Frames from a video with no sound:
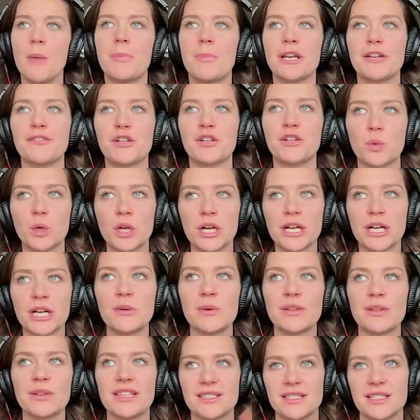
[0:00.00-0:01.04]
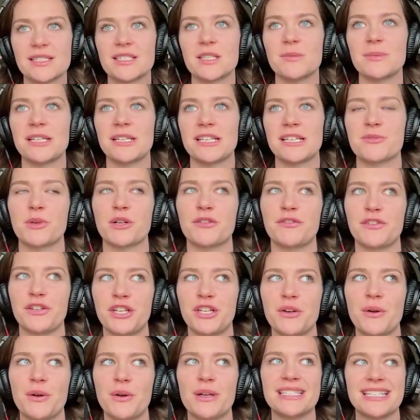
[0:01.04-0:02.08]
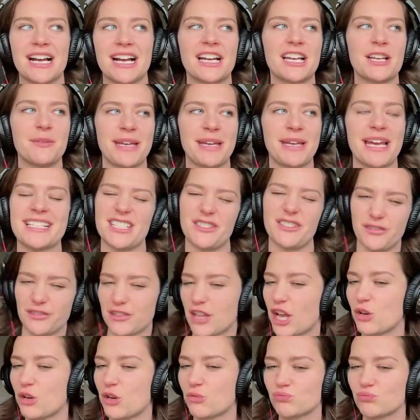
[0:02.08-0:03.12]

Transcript: But if you're working with the system that doesn't work for you, it's not going to be as in flow.